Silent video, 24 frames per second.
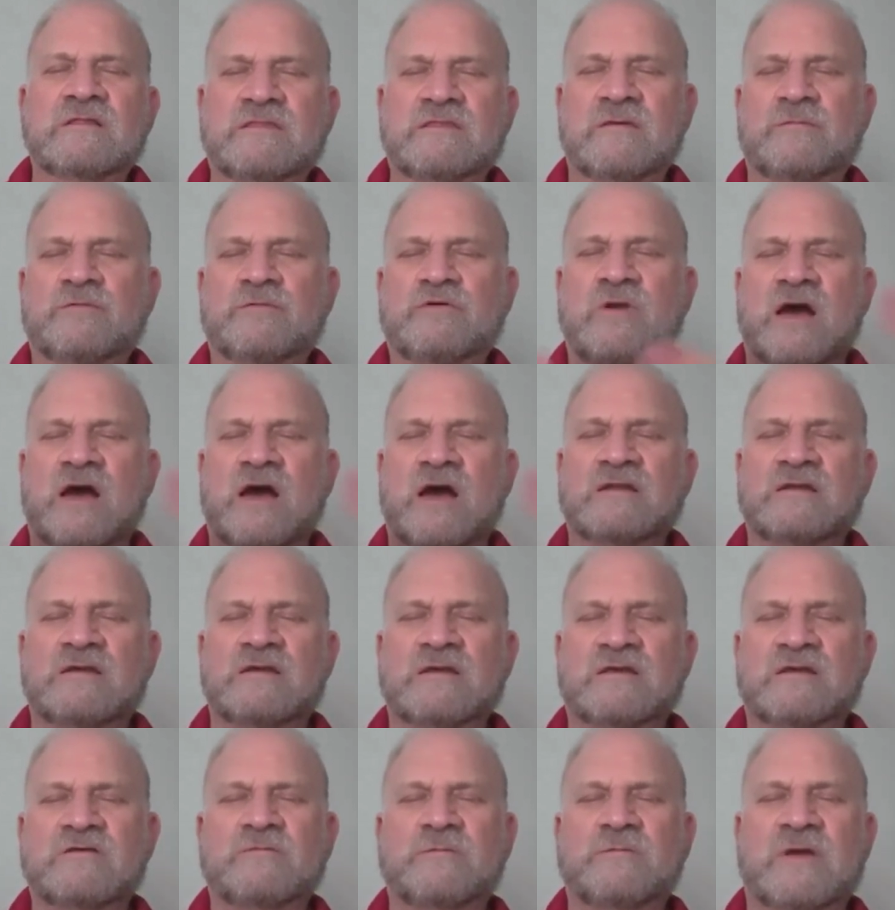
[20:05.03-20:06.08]
The prana
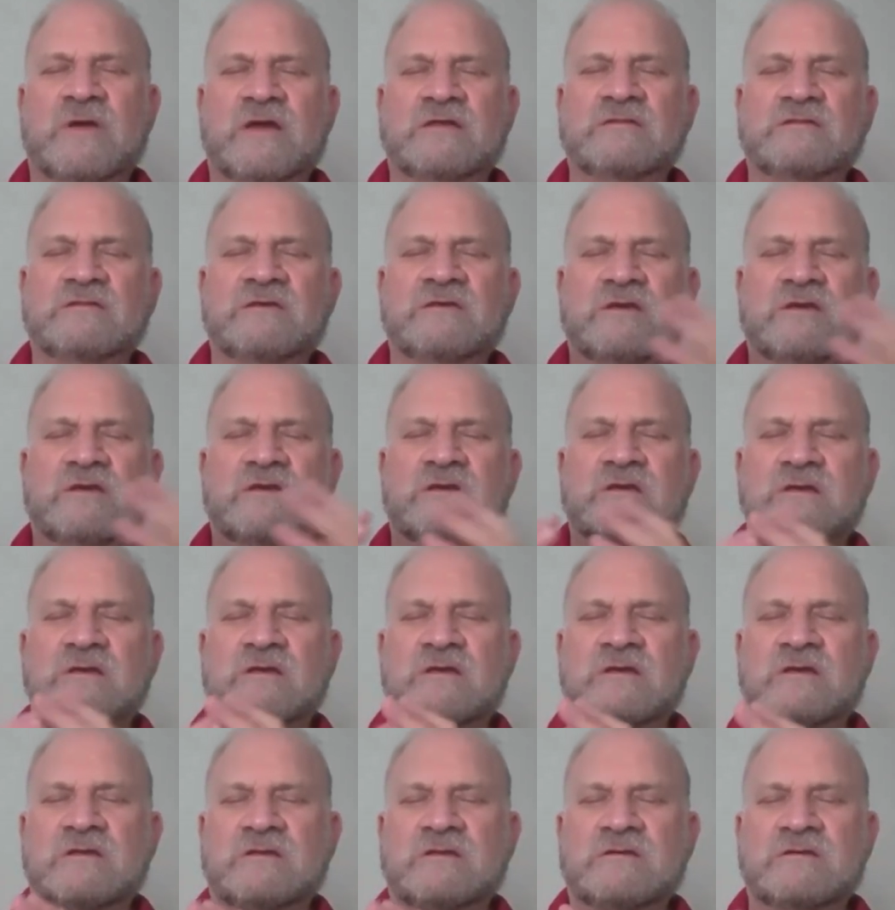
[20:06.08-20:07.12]
expanding
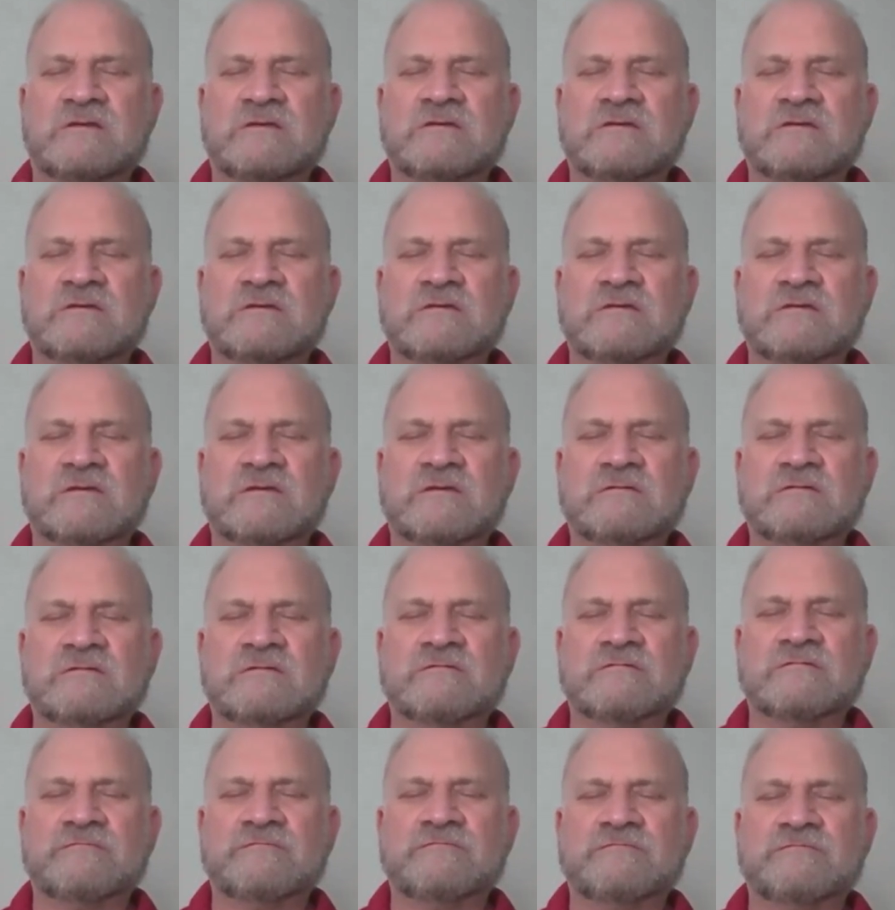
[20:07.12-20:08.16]
and
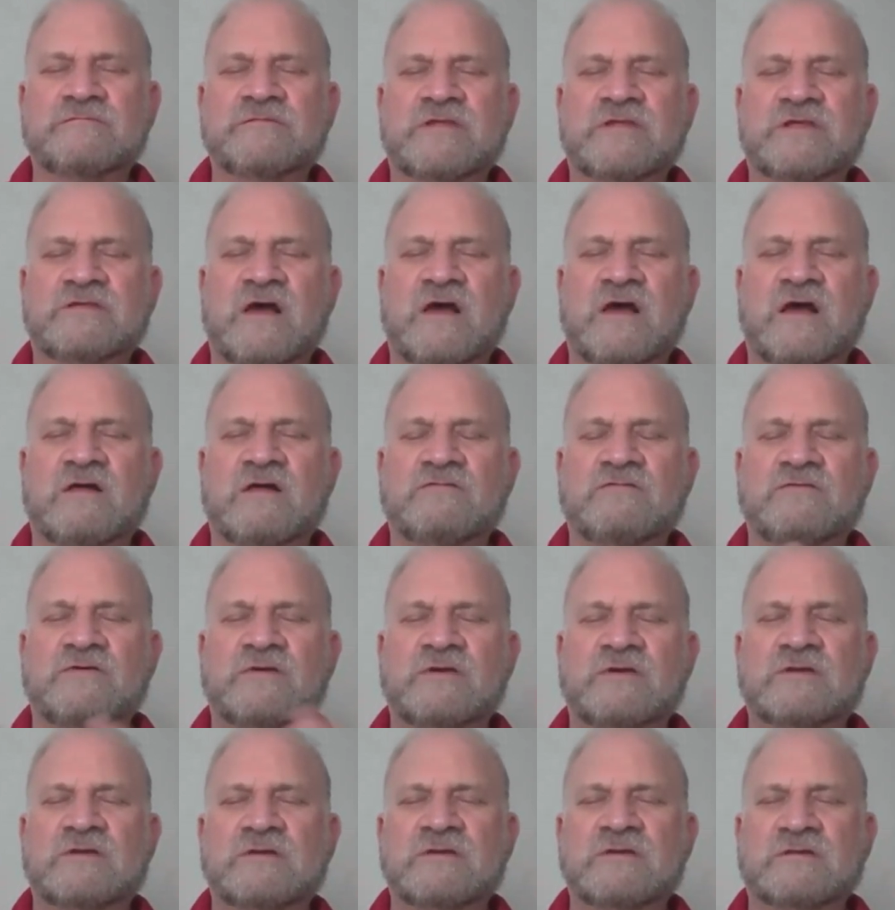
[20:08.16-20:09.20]

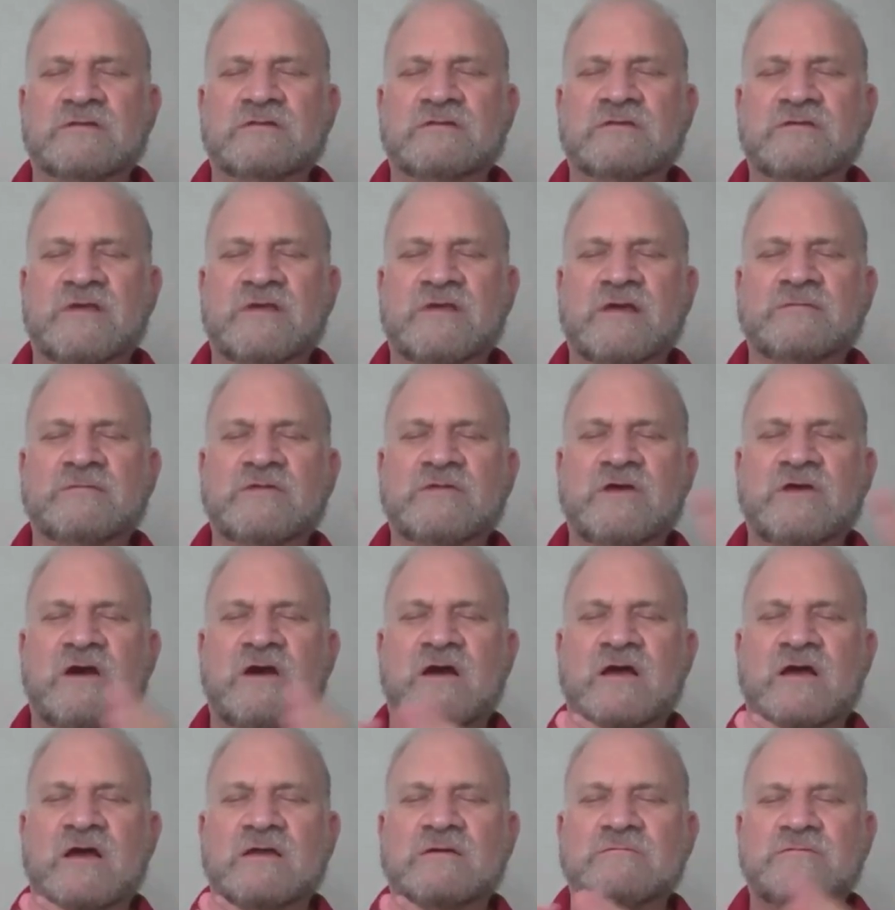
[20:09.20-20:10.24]
dissolving at the same
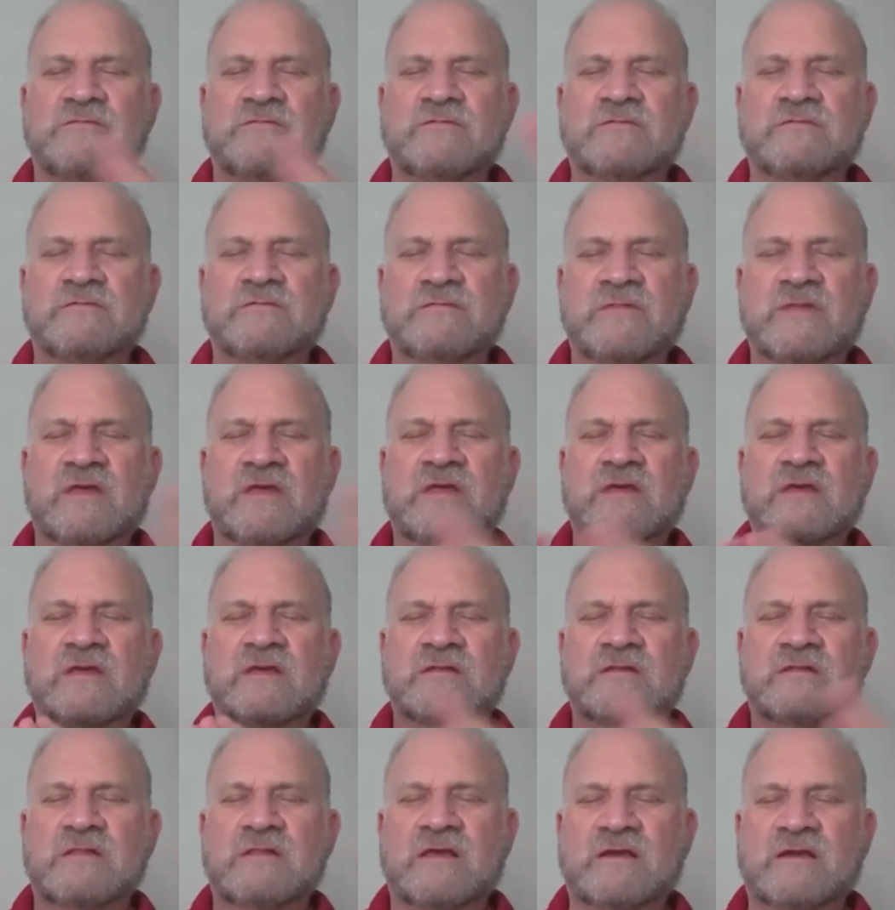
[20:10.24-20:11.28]
time,
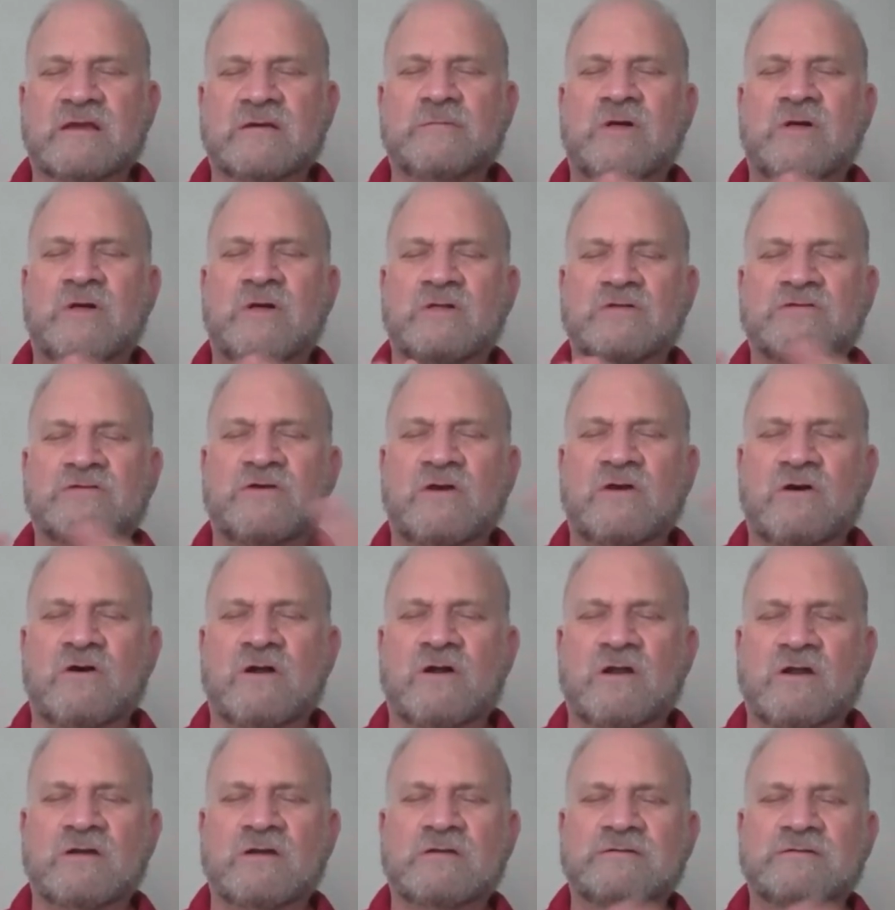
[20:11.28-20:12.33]
like a
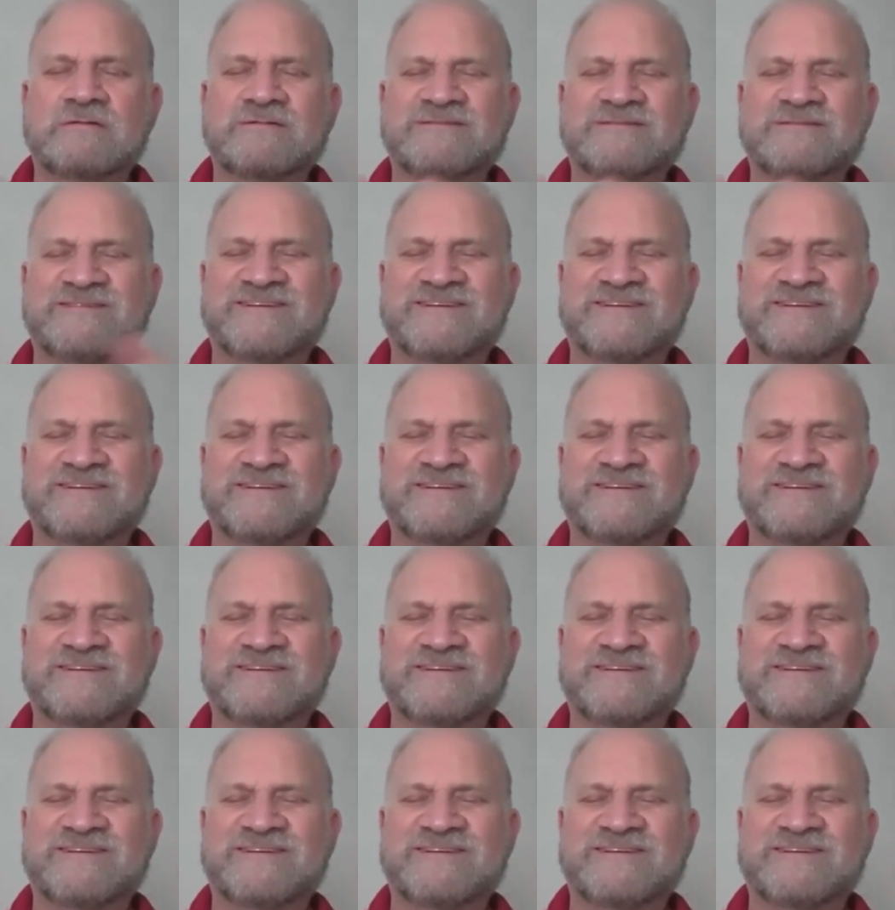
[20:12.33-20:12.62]
pulsar.